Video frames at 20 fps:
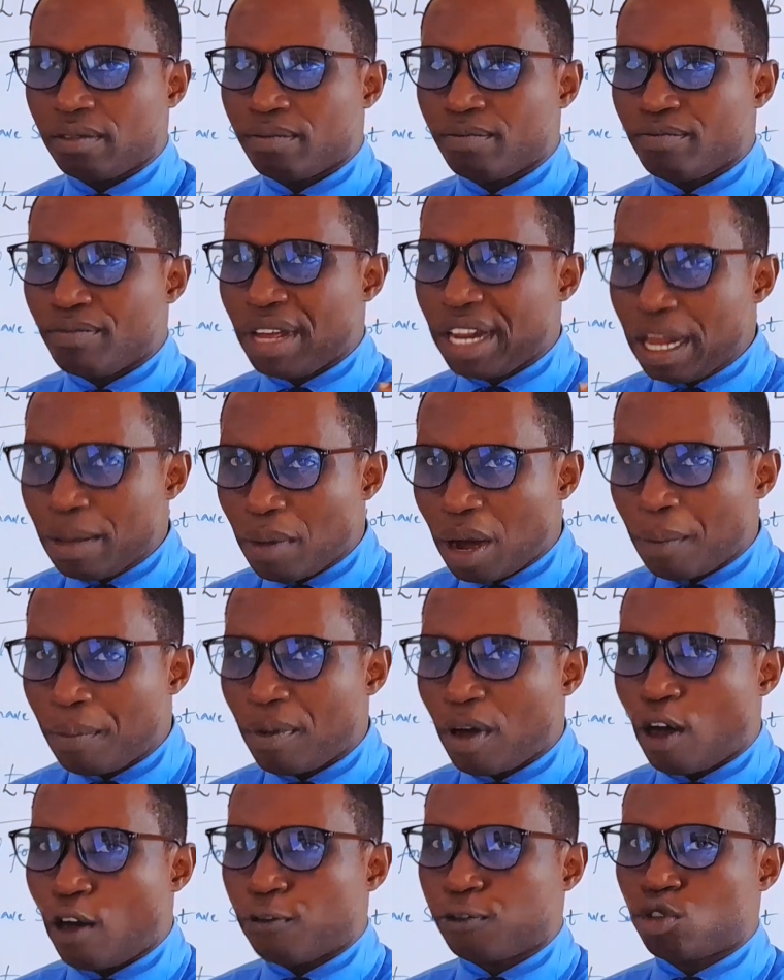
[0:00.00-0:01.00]

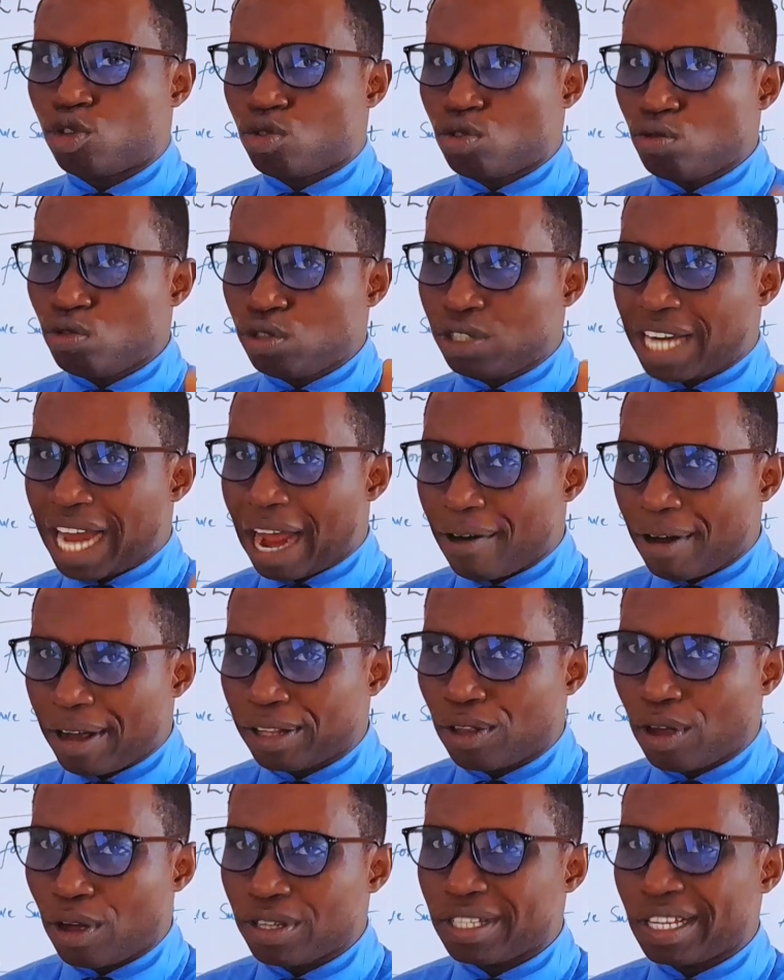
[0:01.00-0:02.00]
Minimum of 2
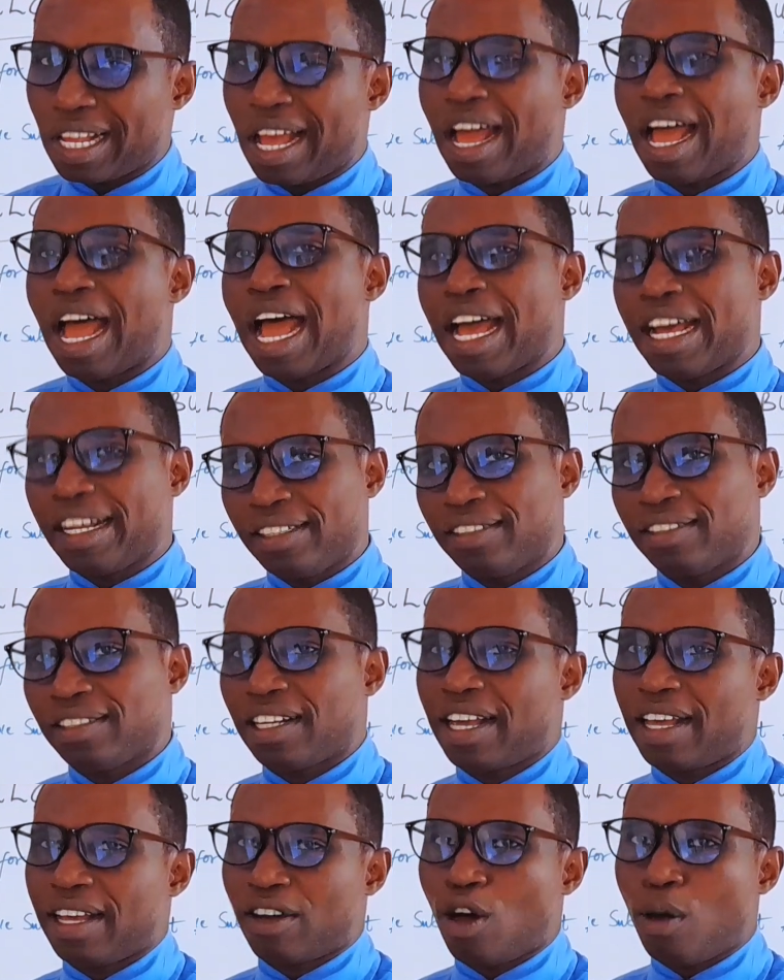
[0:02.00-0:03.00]
directors and
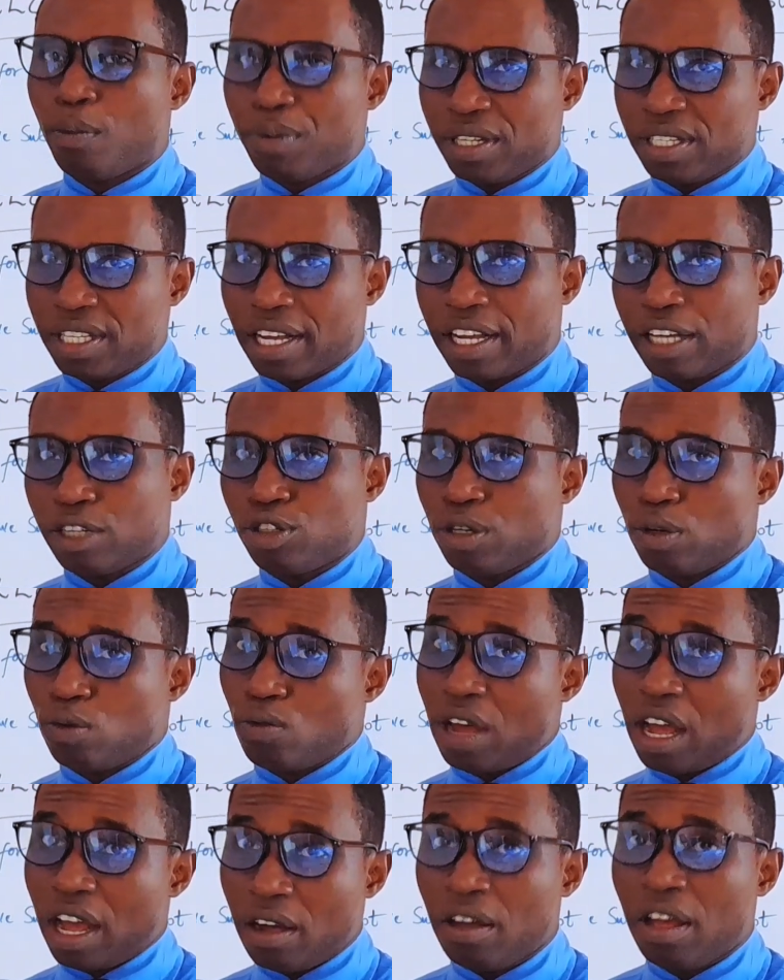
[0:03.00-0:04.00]
a company secretary.
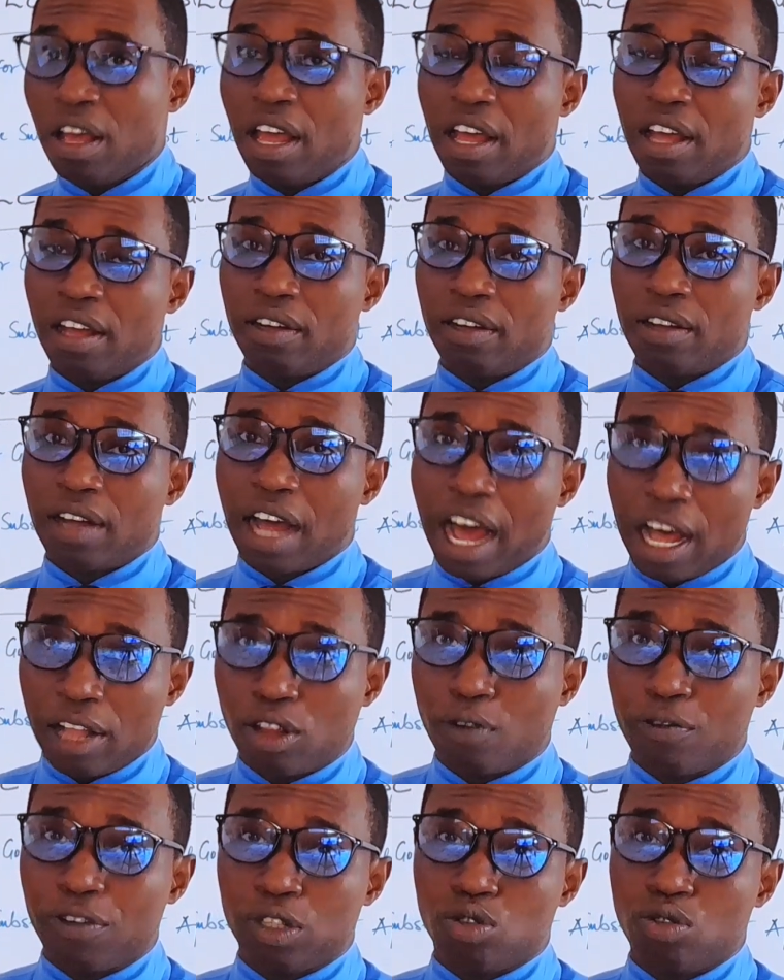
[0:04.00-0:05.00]
Well, out
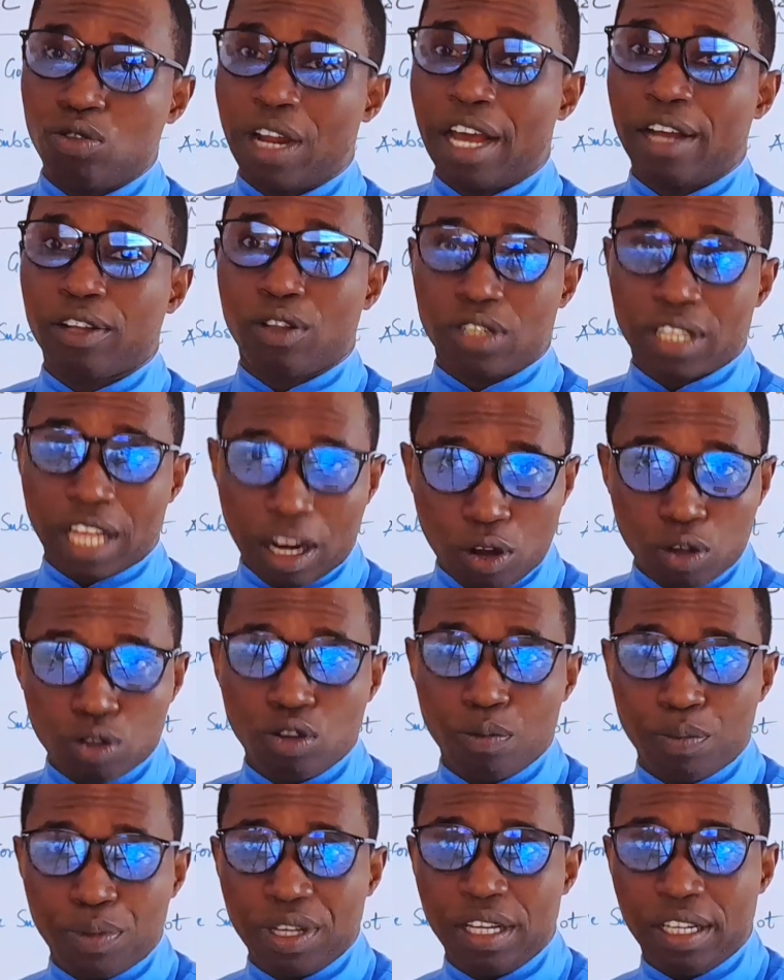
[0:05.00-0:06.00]
of the 2 directors can also
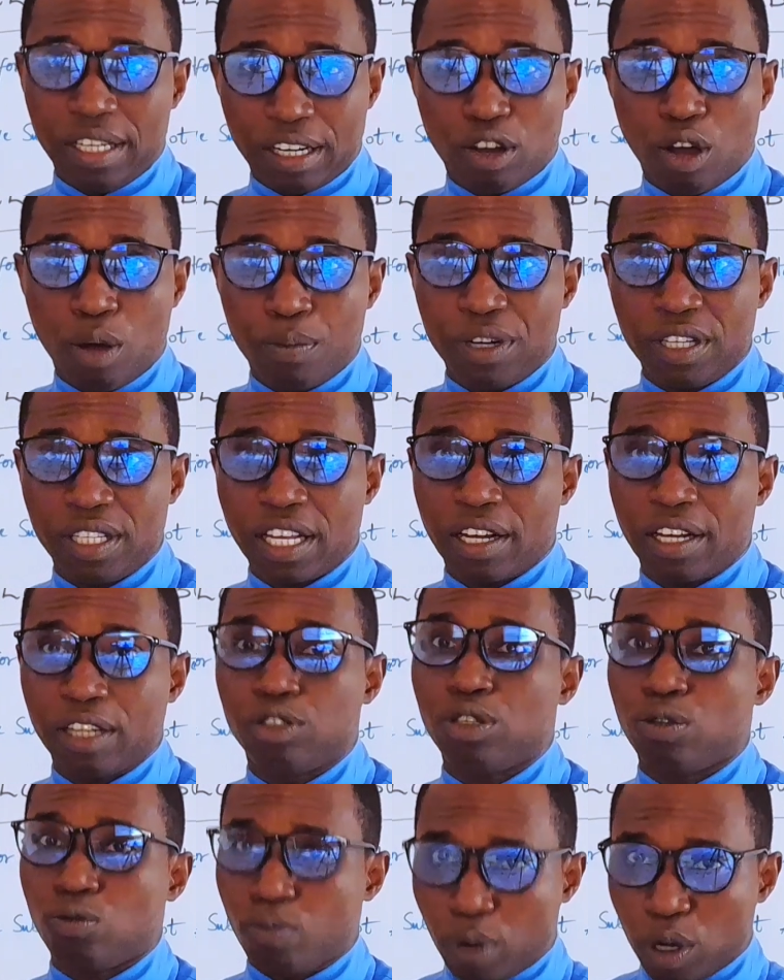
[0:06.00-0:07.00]
be the company
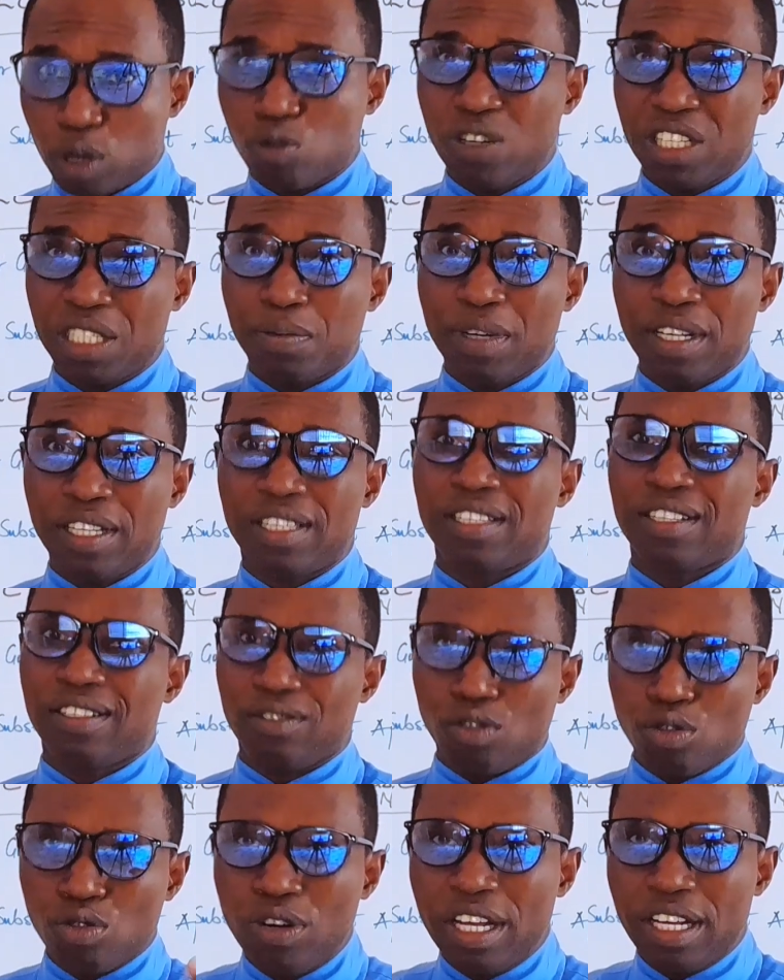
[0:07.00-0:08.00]
secretary, but which means
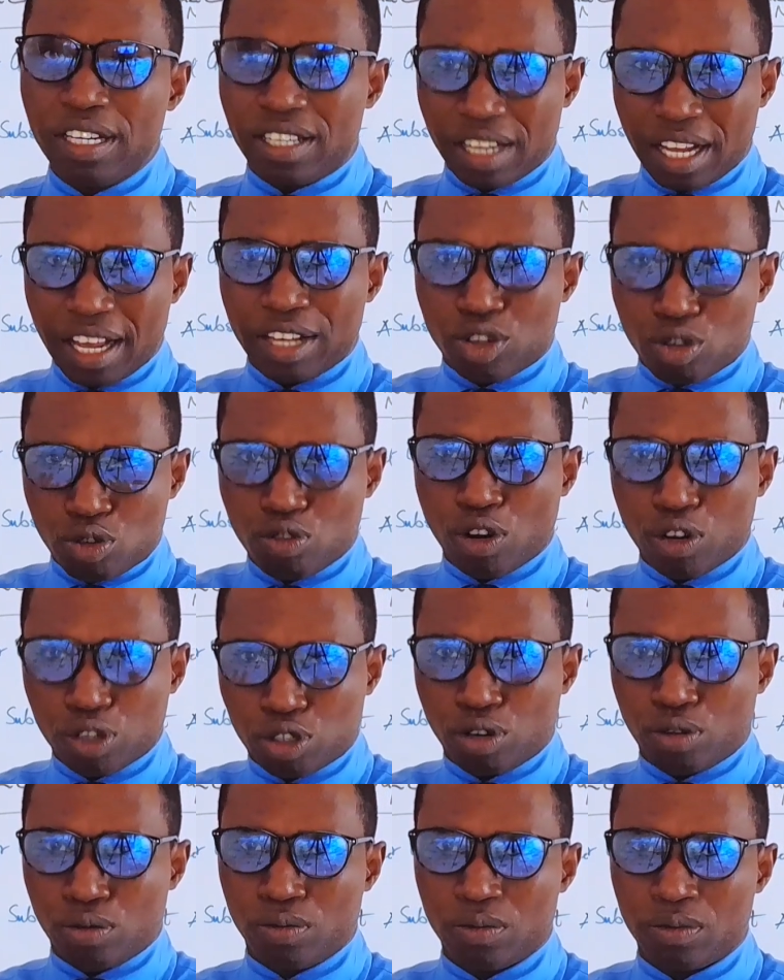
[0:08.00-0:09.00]
you need a
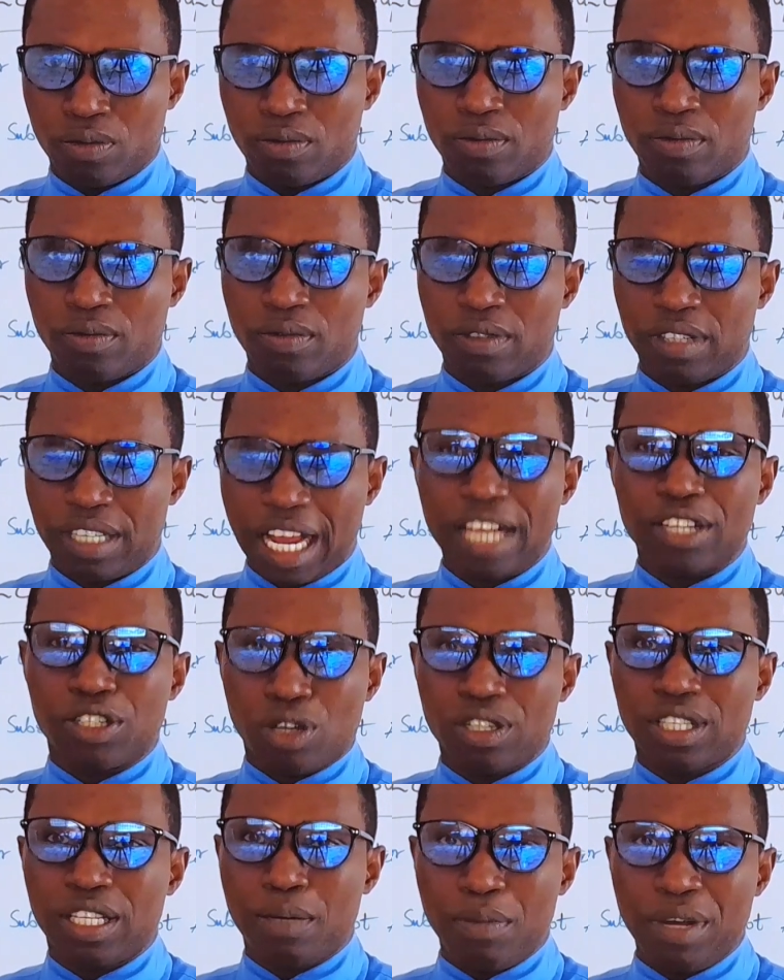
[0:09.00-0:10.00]
structure. That's
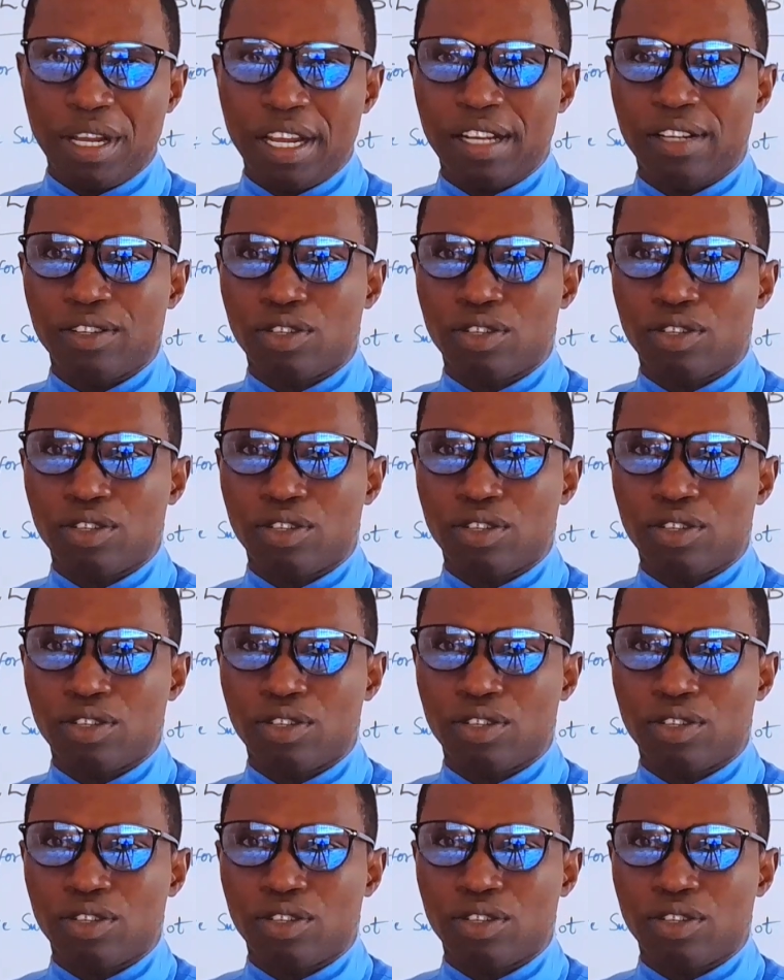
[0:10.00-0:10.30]
just the meaning.